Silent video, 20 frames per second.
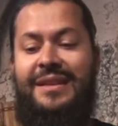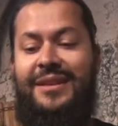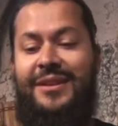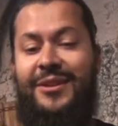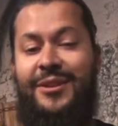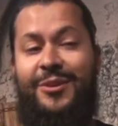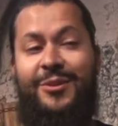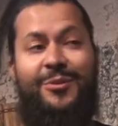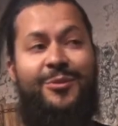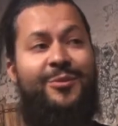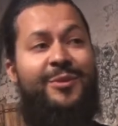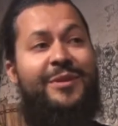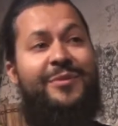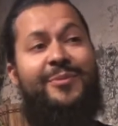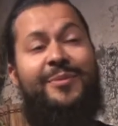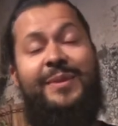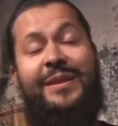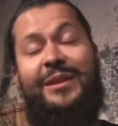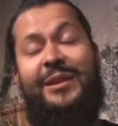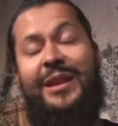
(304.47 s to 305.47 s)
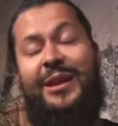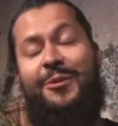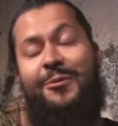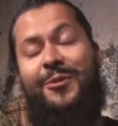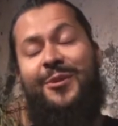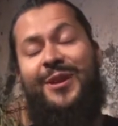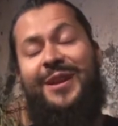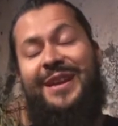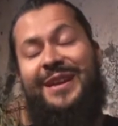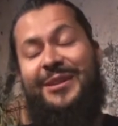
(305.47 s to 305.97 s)
We've been
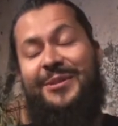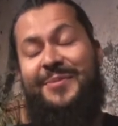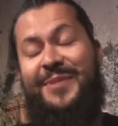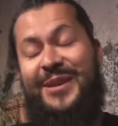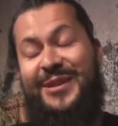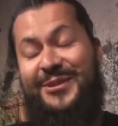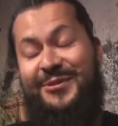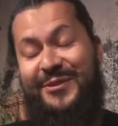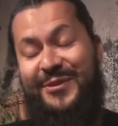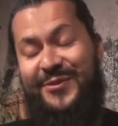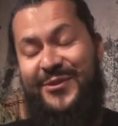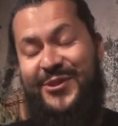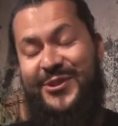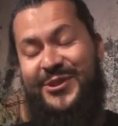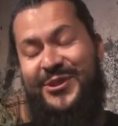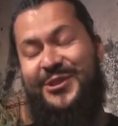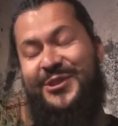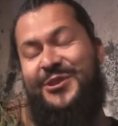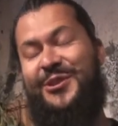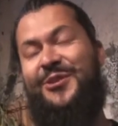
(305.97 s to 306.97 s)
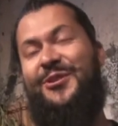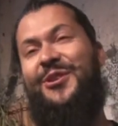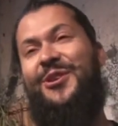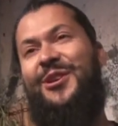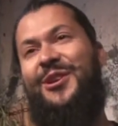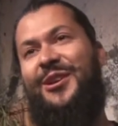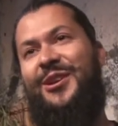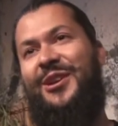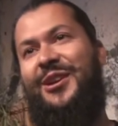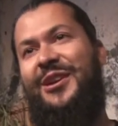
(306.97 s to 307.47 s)
working on the PS3 version so
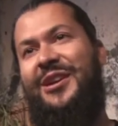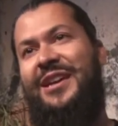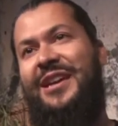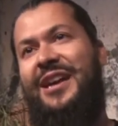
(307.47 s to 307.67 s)
long.